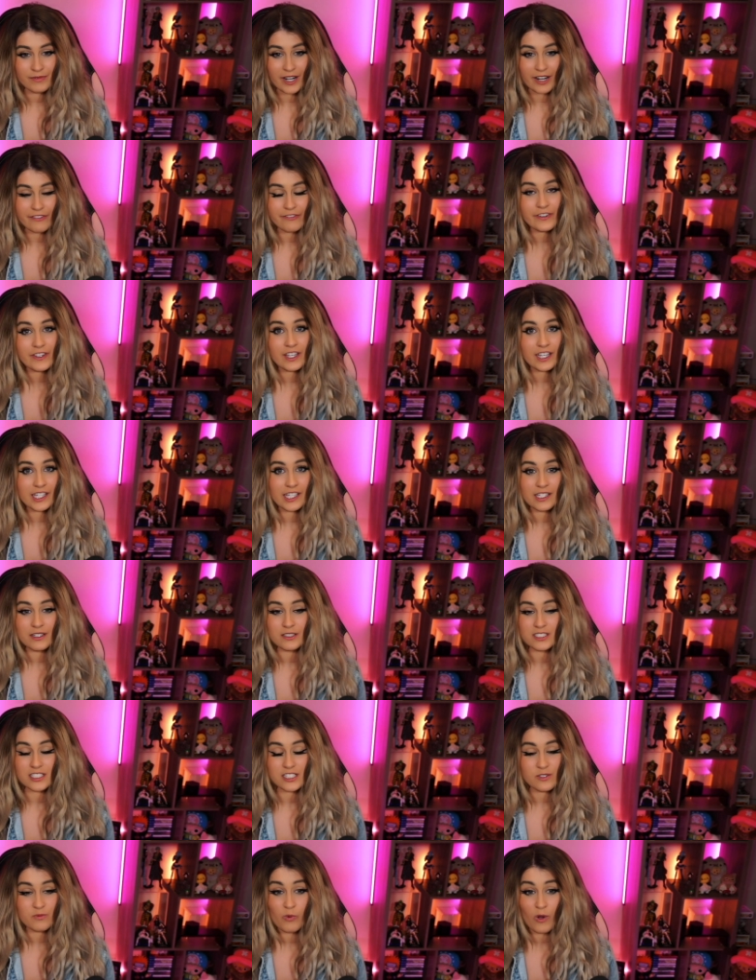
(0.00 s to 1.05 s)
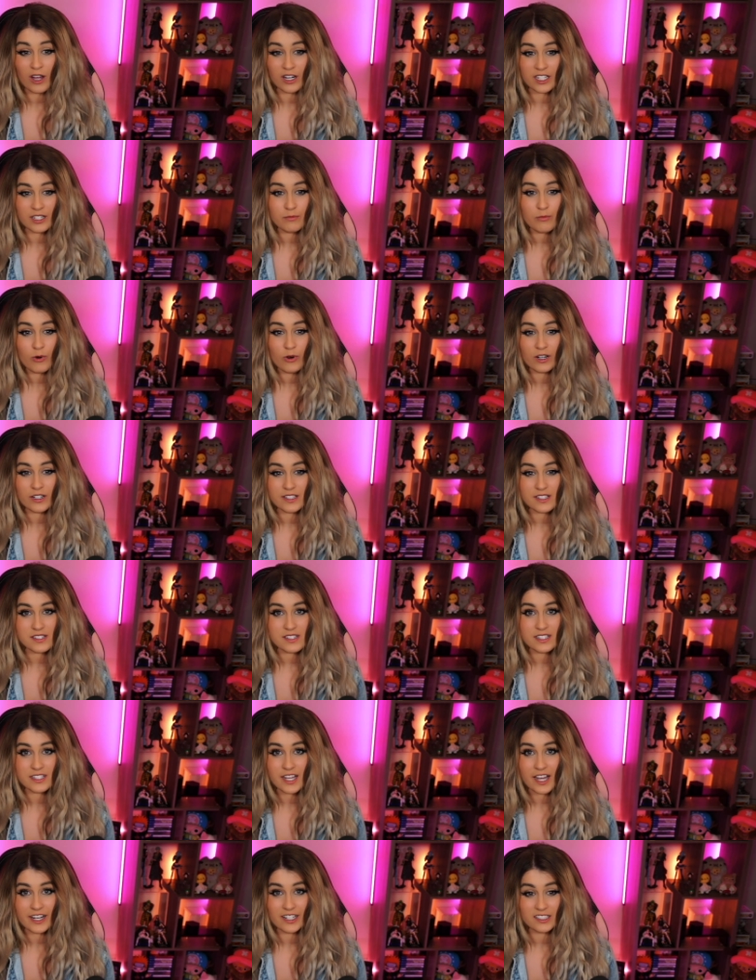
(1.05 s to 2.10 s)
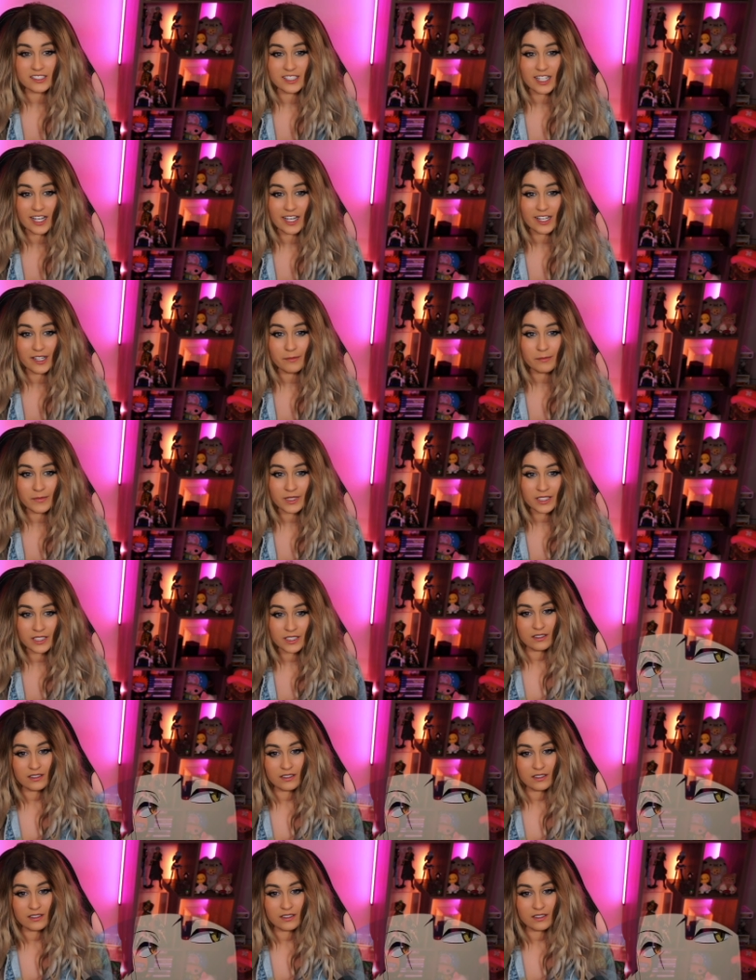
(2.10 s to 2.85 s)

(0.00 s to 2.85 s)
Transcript: But I feel like he just wanted more this entire time.